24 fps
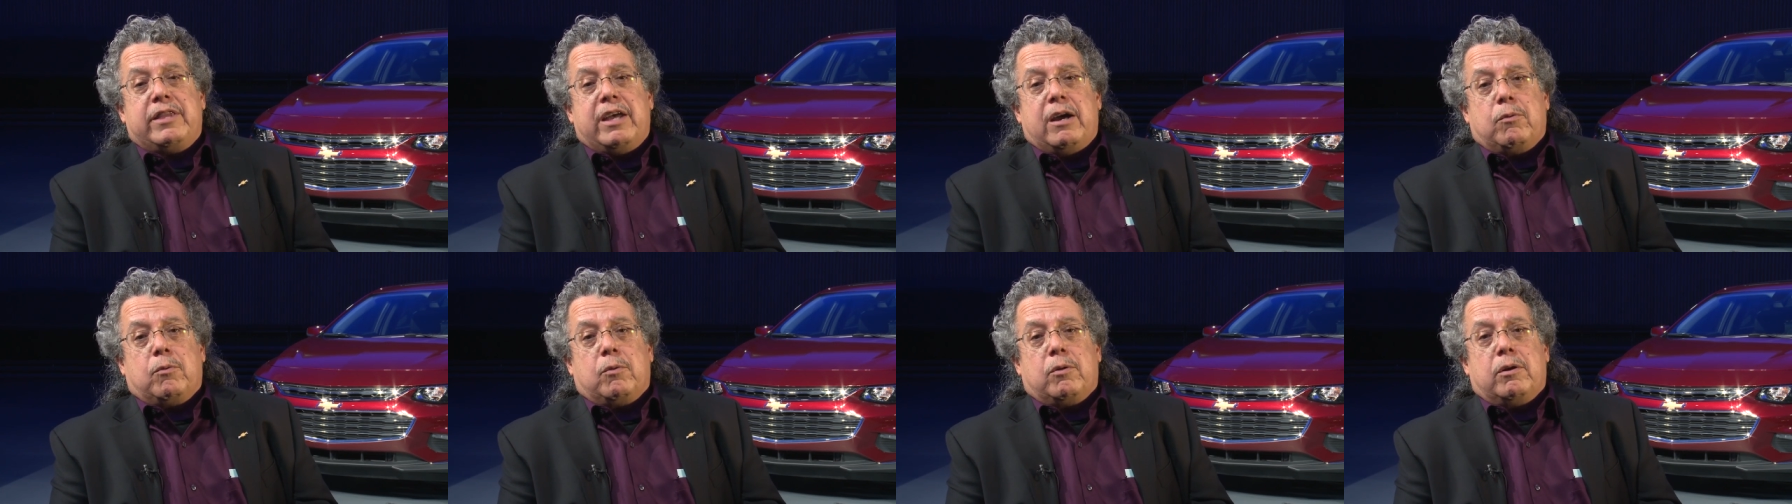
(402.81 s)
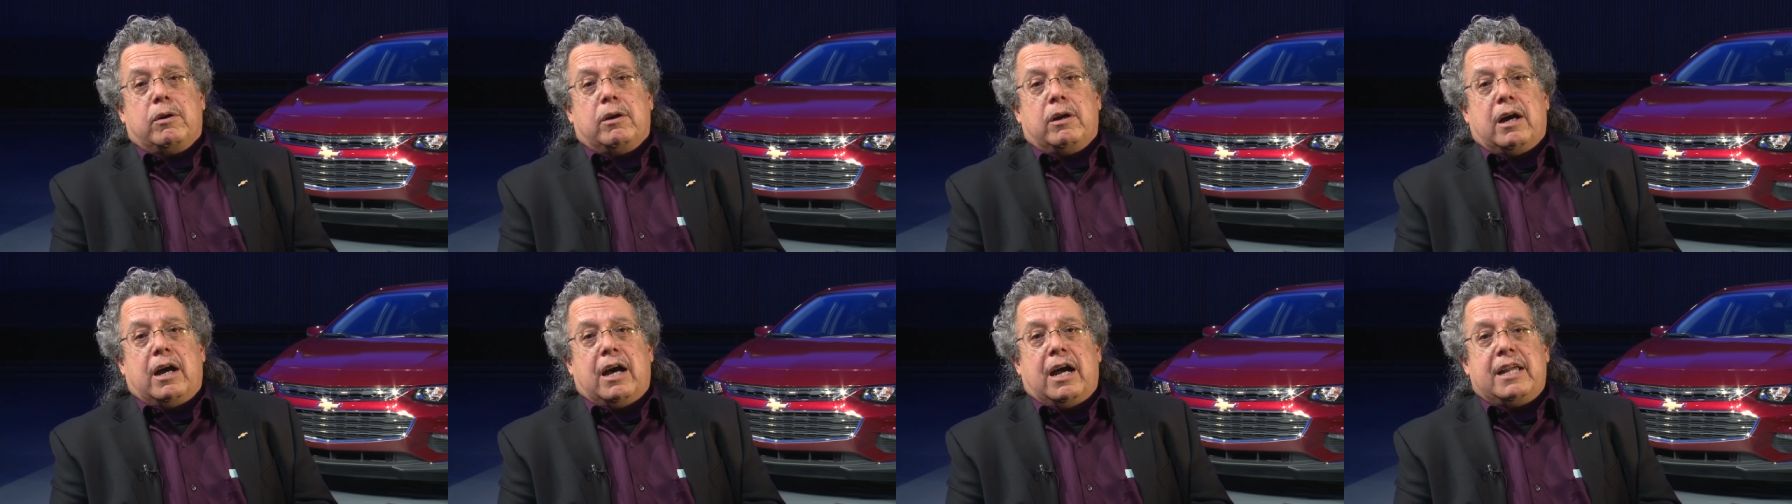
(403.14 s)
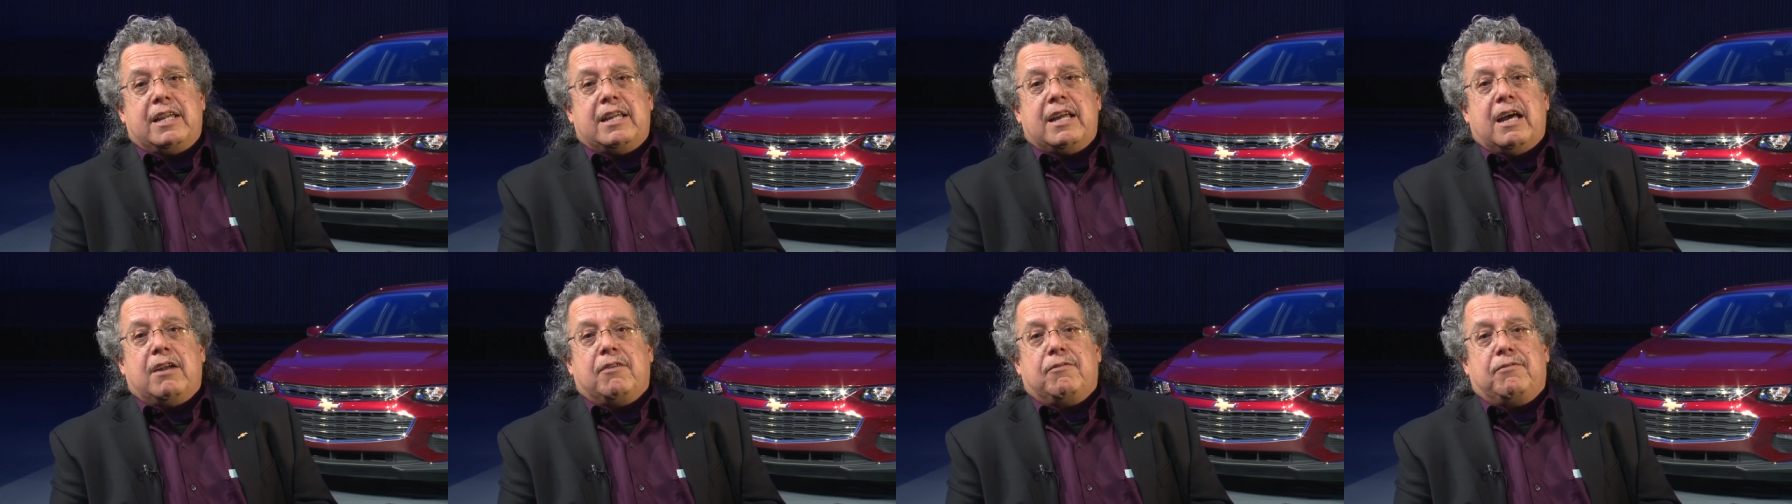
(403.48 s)
that were
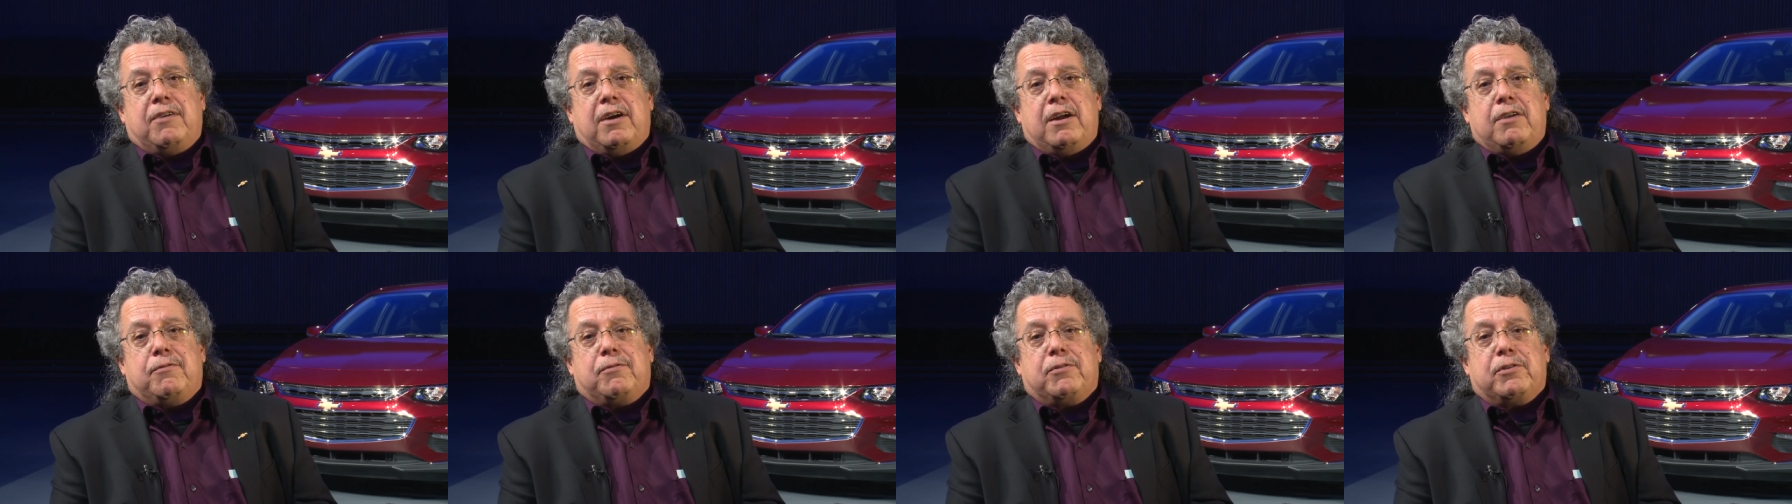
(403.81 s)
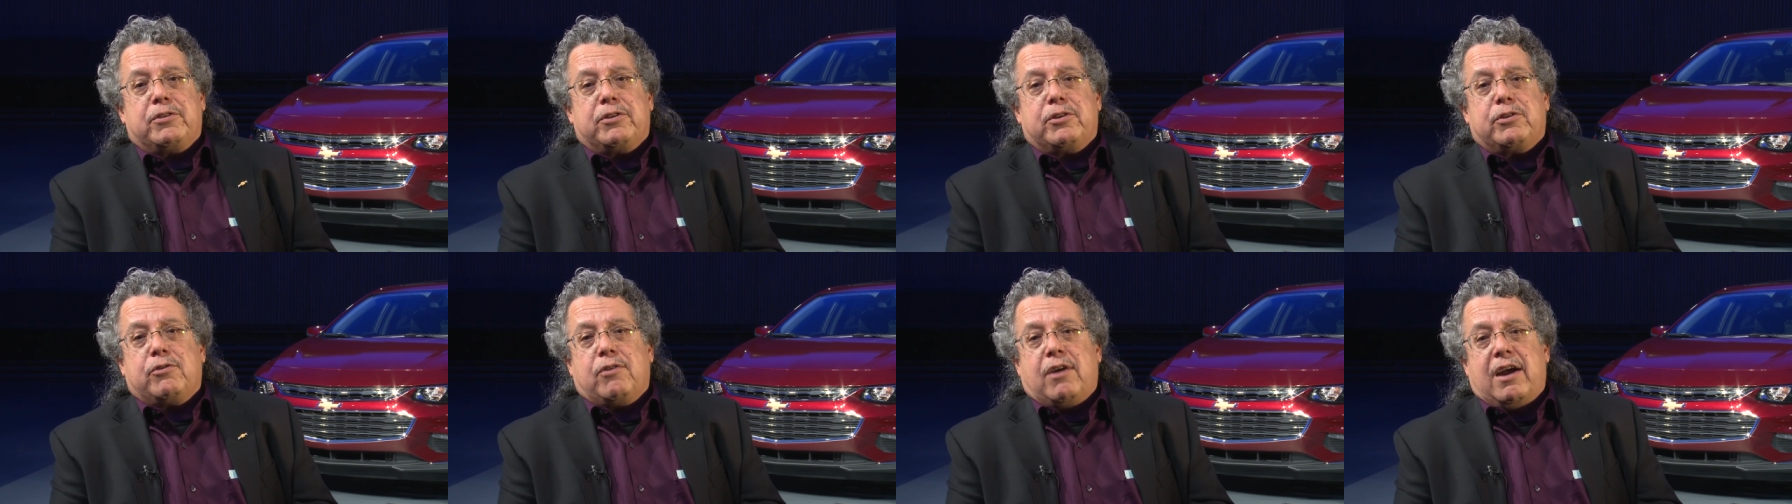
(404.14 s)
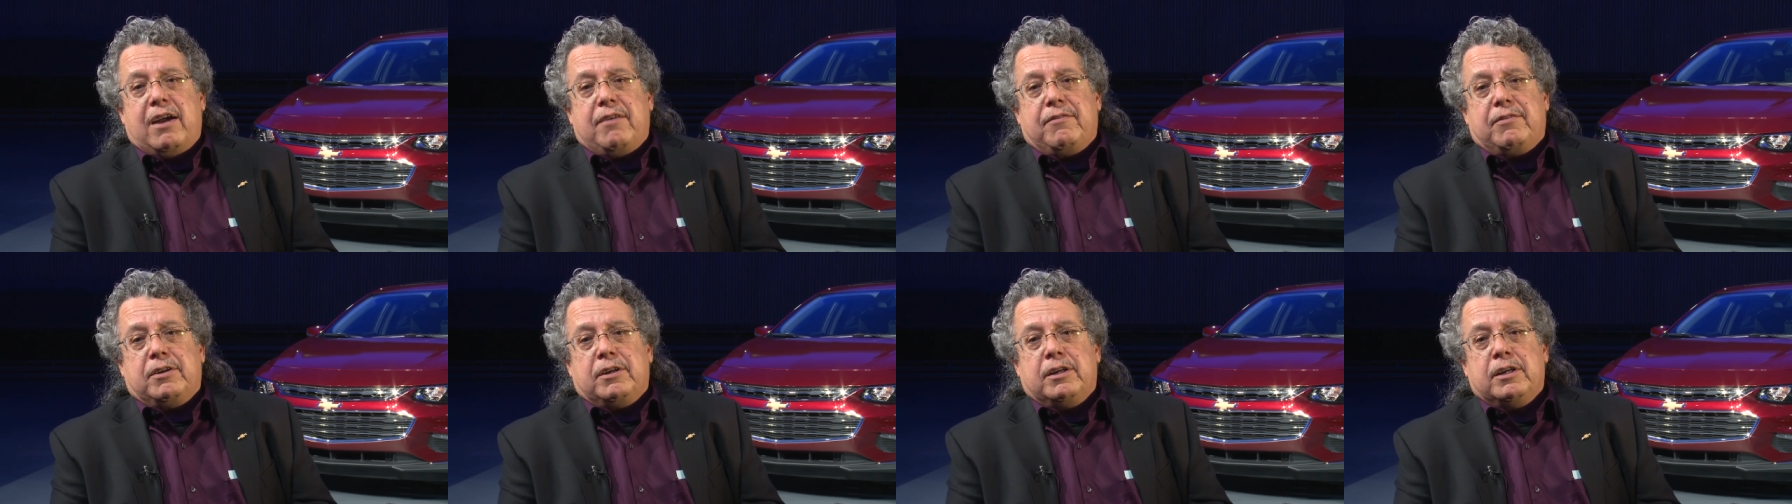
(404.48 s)
identified for the
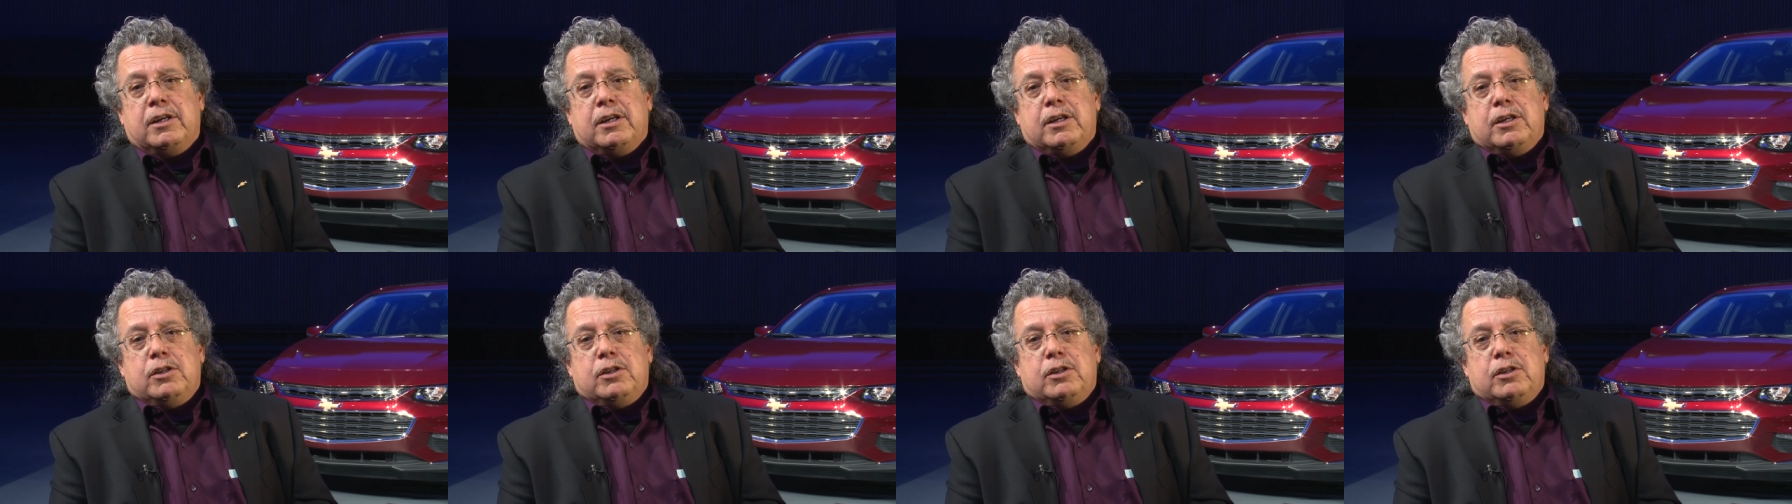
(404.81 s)
driver.